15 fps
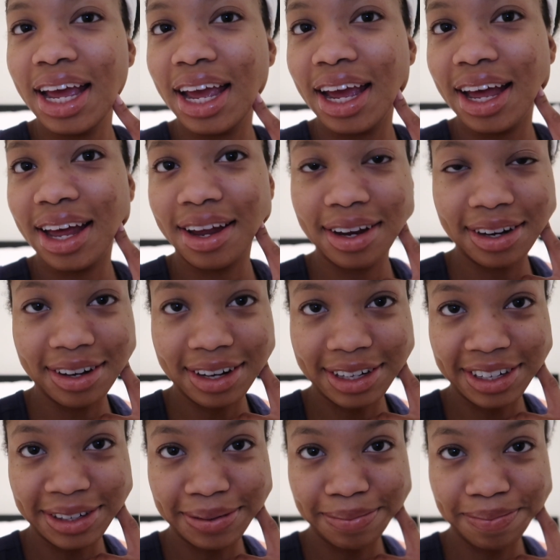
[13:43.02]
And
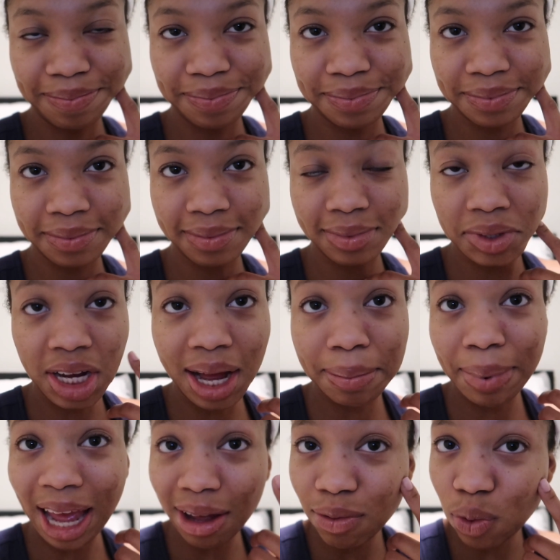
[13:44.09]
um,
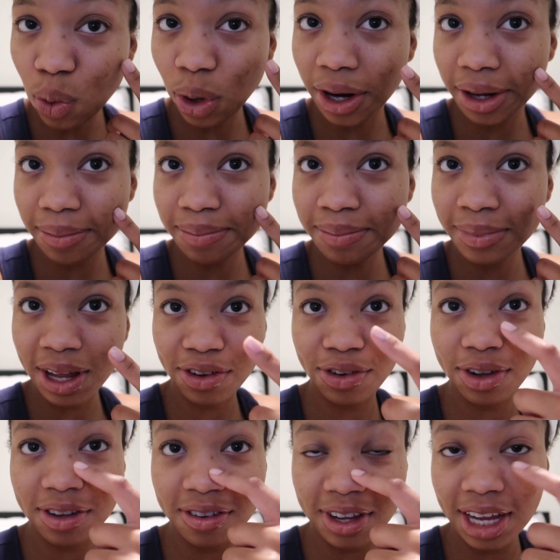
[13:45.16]
I'm paying for it. As
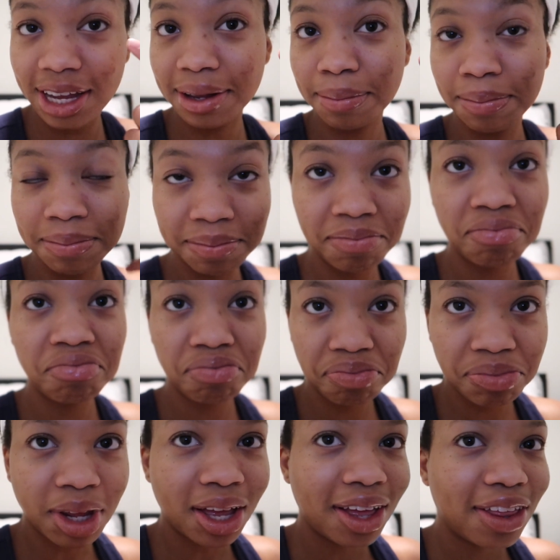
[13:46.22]
you can see,
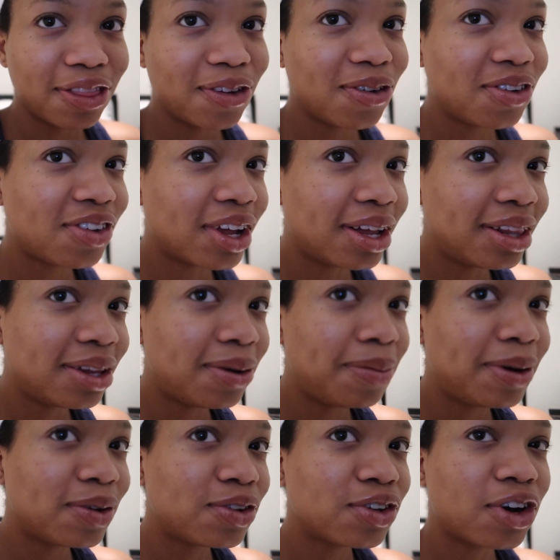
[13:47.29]
there's a little
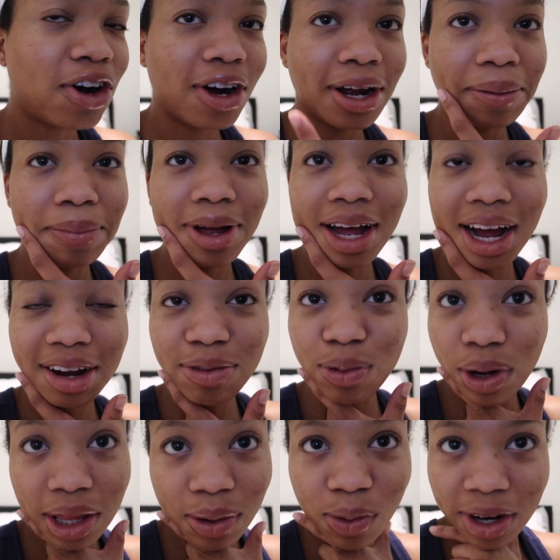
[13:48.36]
bit of scarring, but I
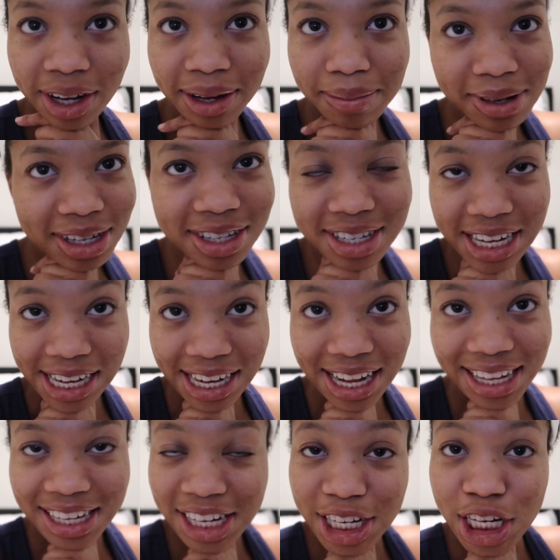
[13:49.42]
really want to get my
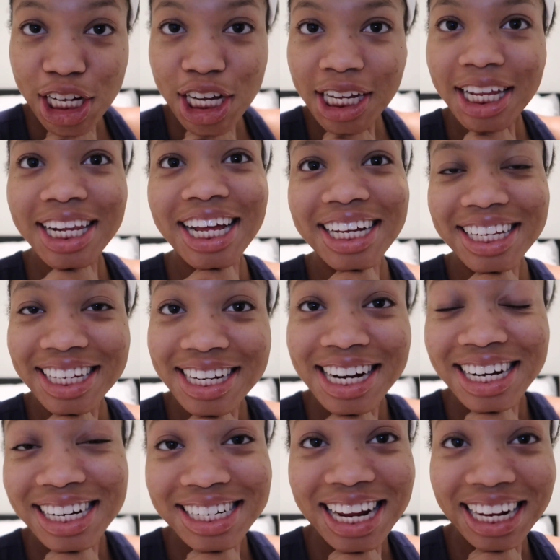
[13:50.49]
skin like 10
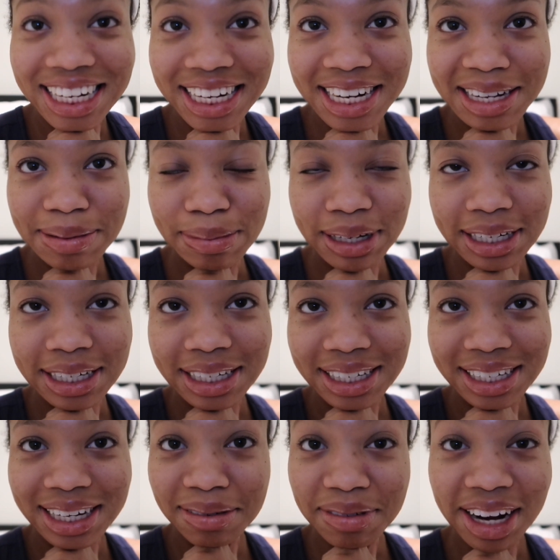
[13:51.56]
out of 10, but
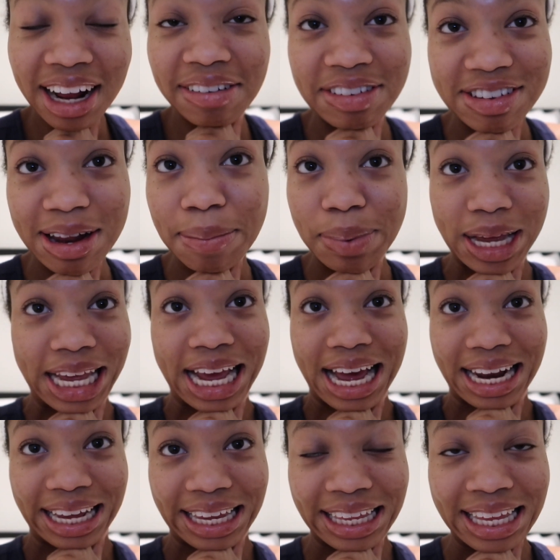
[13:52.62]
I'm going to have to stop picking
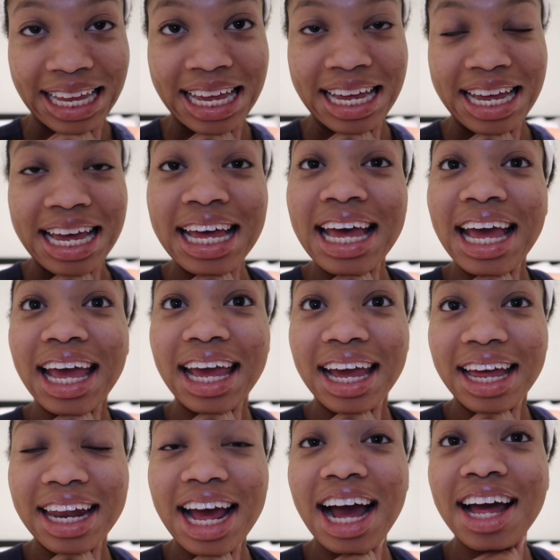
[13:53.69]
at it.
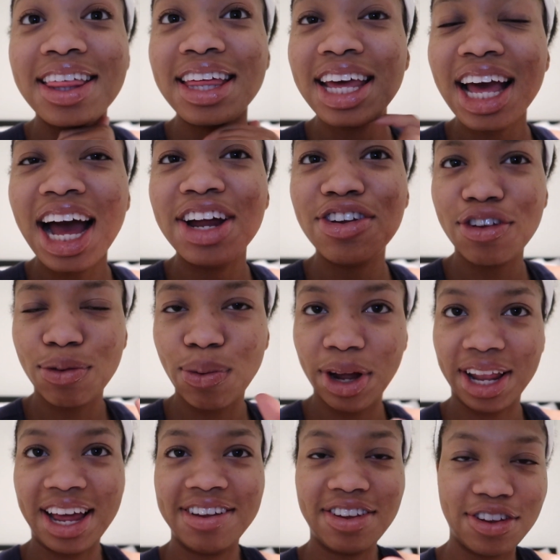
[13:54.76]
And I think I just
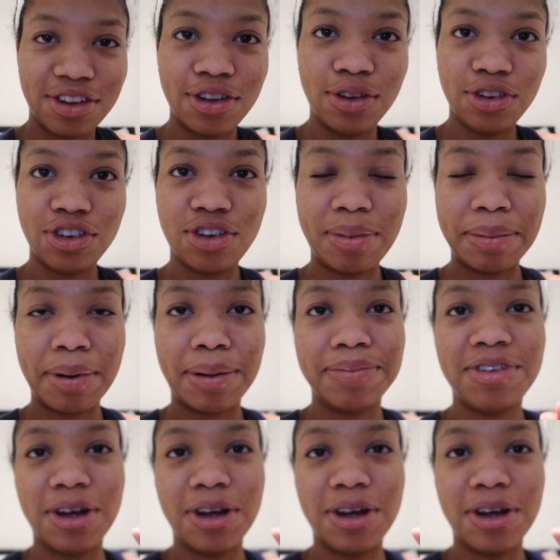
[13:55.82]
realized a solution to my problem.